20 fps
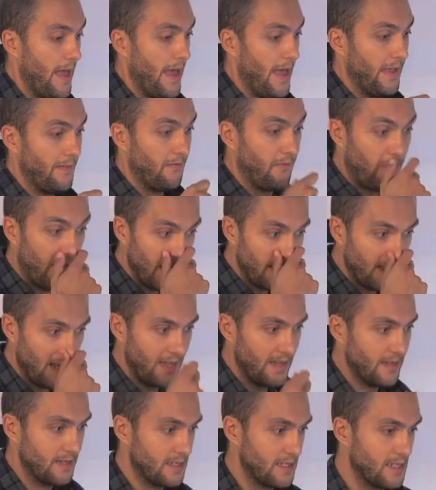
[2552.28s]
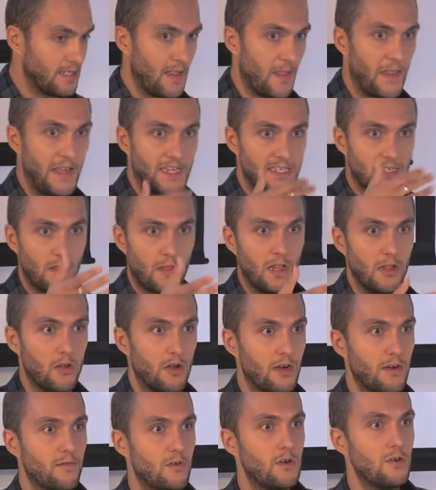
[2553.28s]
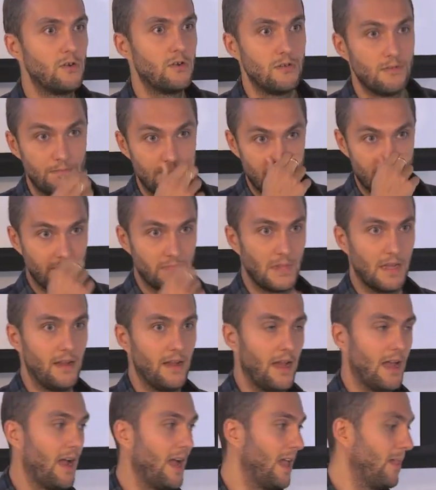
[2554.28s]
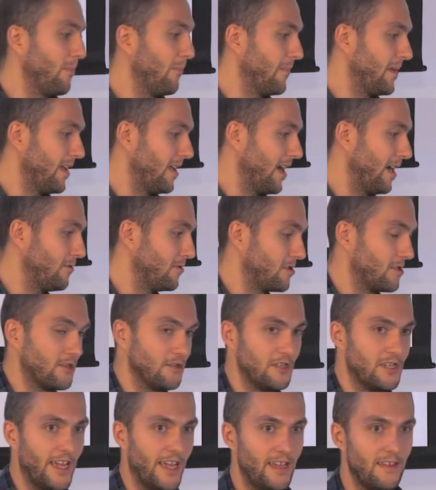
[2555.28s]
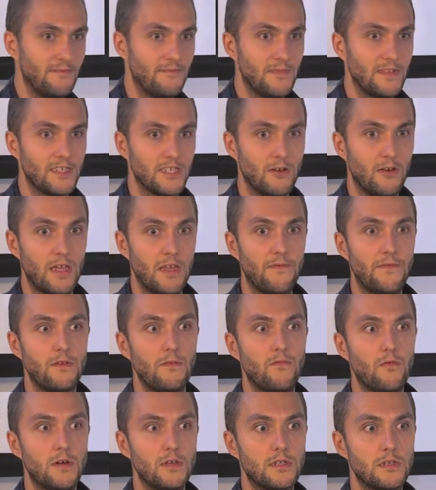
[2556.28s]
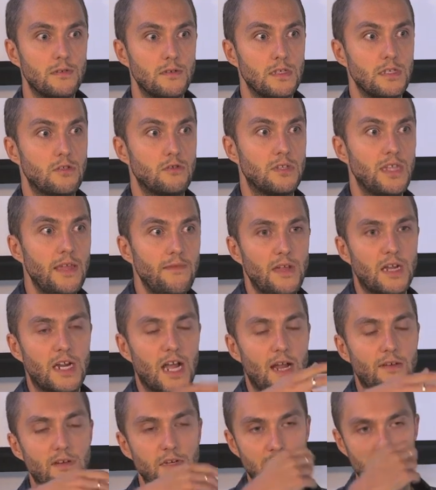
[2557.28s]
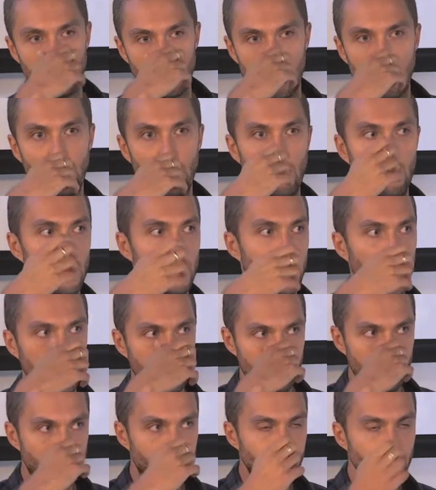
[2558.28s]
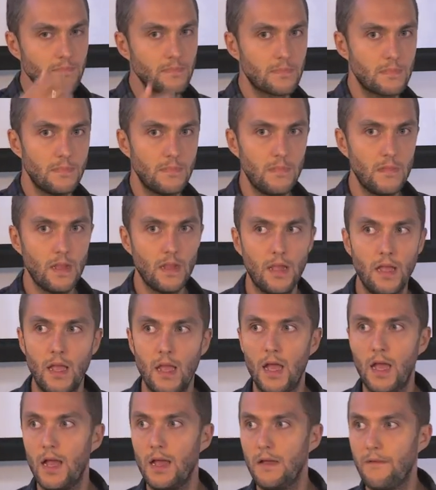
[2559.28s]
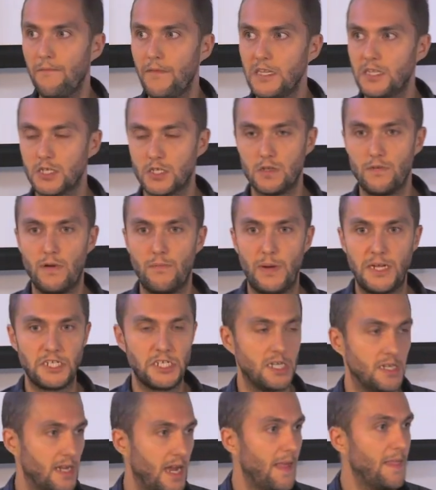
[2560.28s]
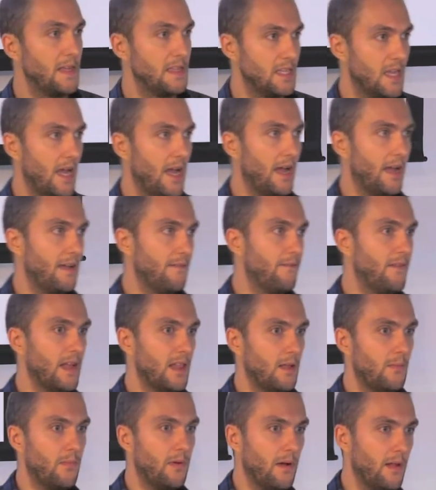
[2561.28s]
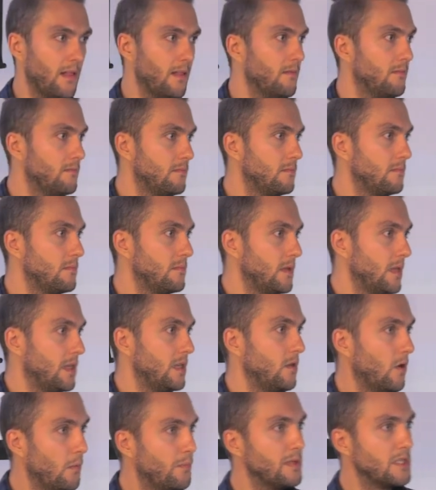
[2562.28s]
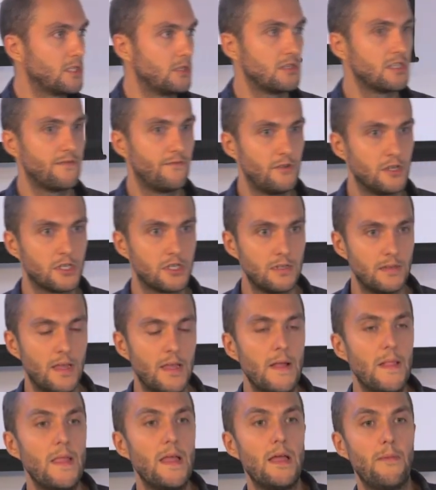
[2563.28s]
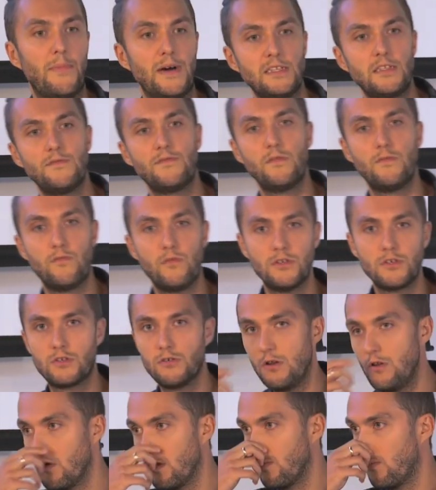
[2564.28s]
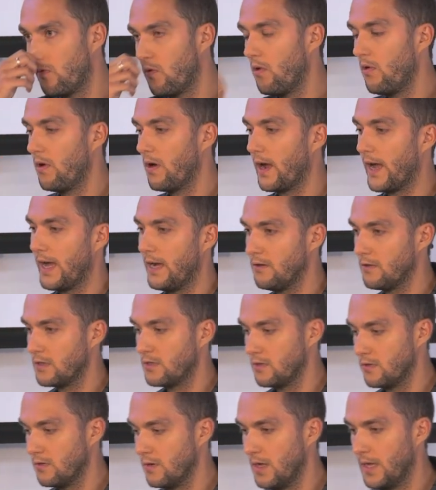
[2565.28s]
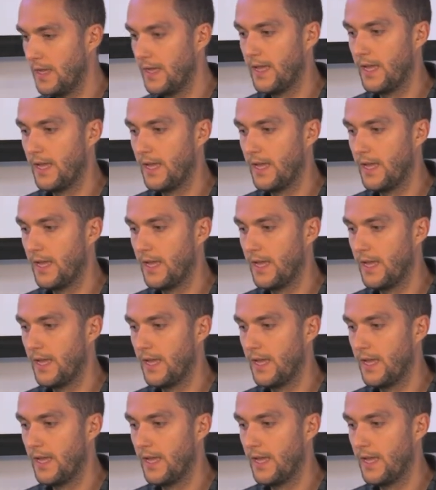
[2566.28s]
And finally, thanks to the of who uh, helped me out today. So if you want, today we covered, you know, all the features of Apache Ignite that are available in open source version. But if you want to learn more how to